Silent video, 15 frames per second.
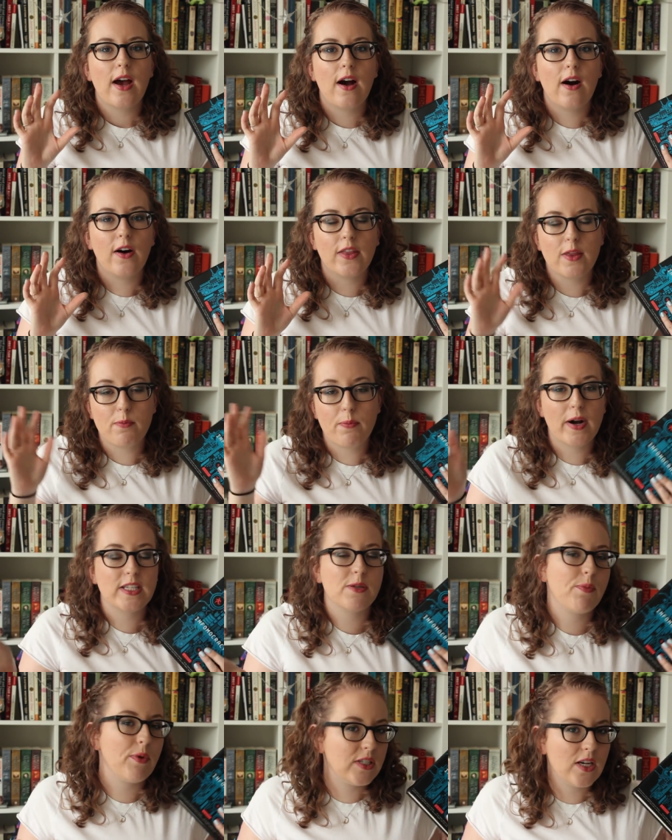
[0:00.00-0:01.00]
on the
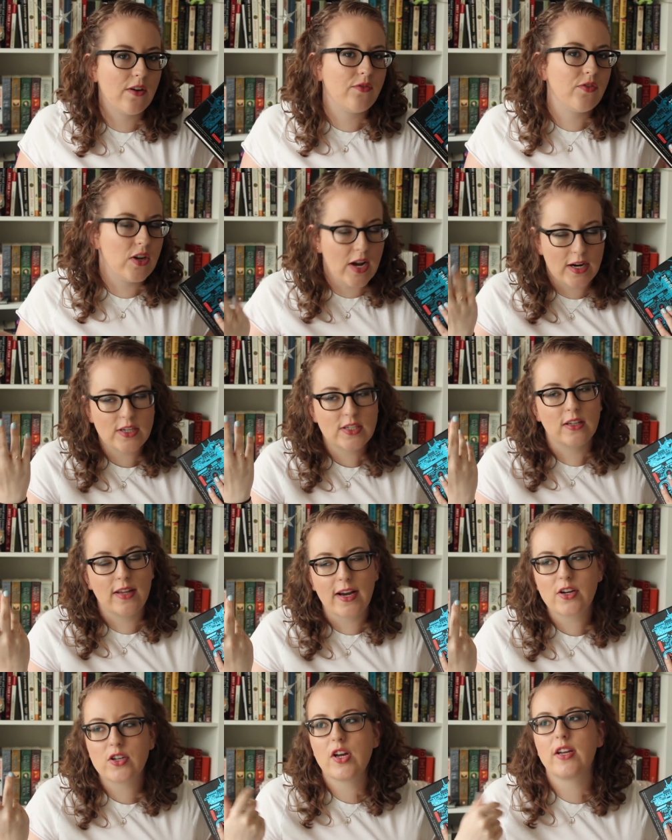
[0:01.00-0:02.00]
precipice of the next
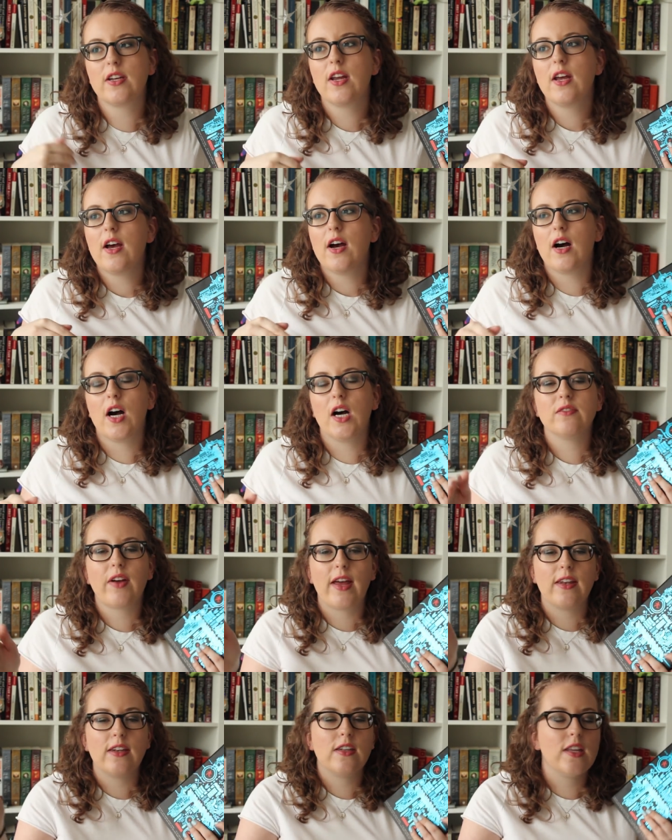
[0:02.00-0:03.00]
election, um,
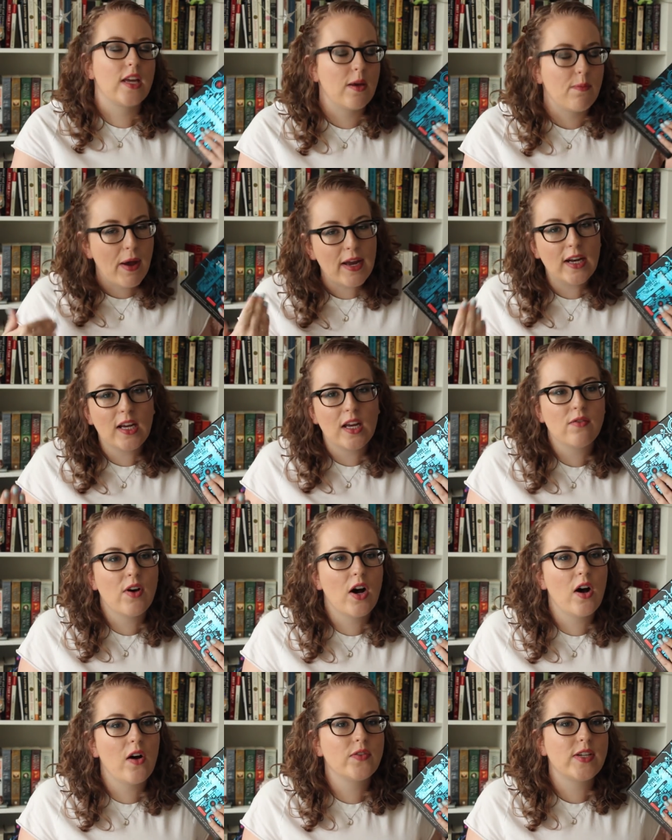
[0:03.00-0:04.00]
and the campaigning
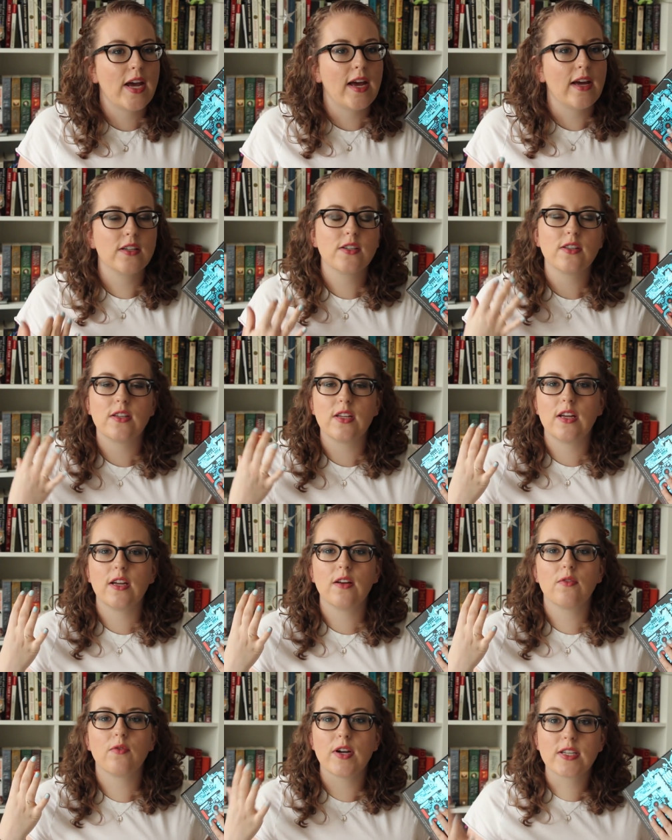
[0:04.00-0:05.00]
involved, and
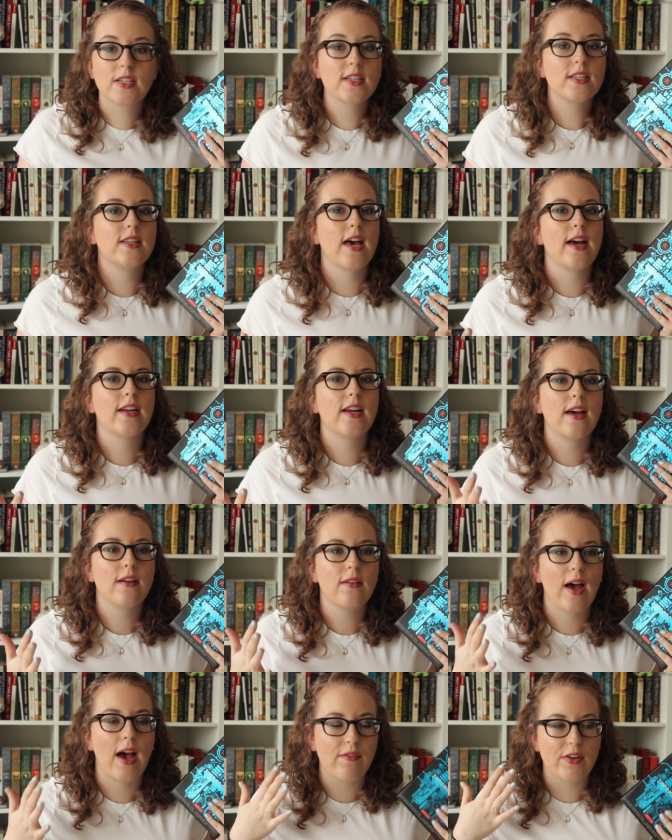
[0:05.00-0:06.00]
the risks that
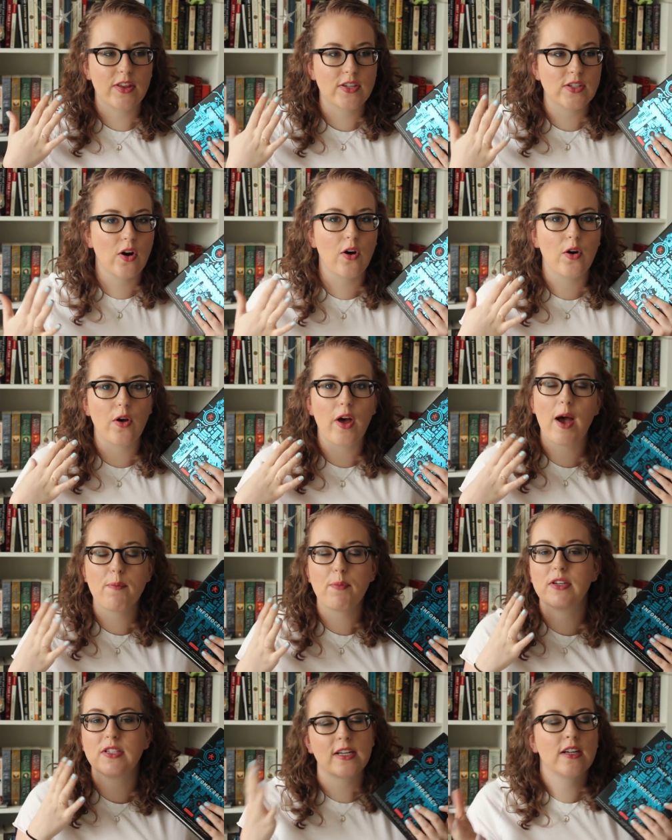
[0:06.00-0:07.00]
having this all
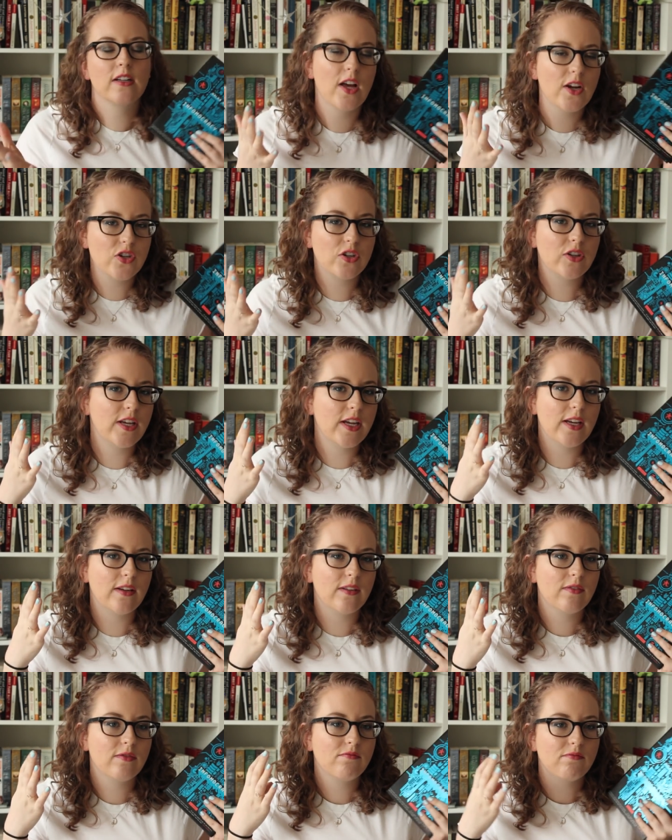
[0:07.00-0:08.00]
happen
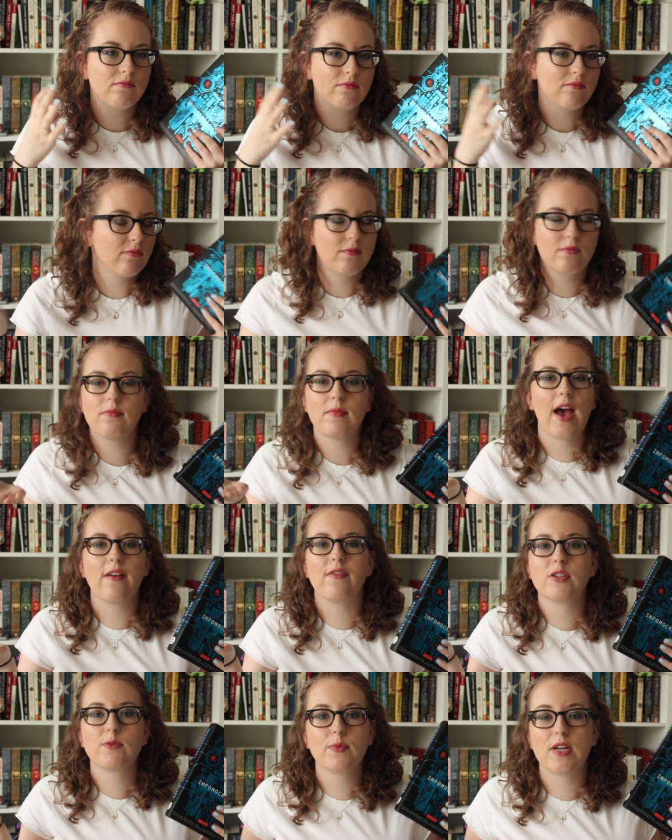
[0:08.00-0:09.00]
technologically have
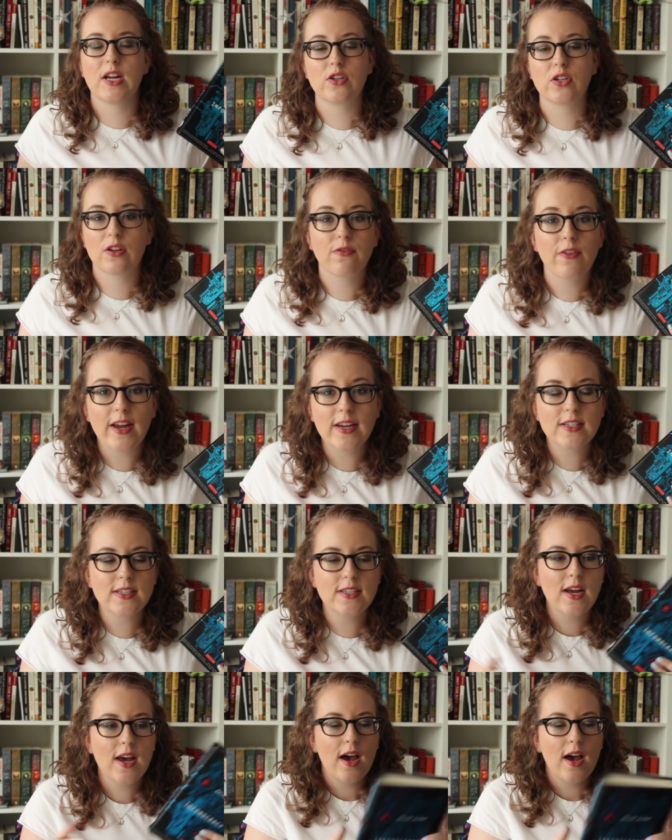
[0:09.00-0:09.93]
us potentially face.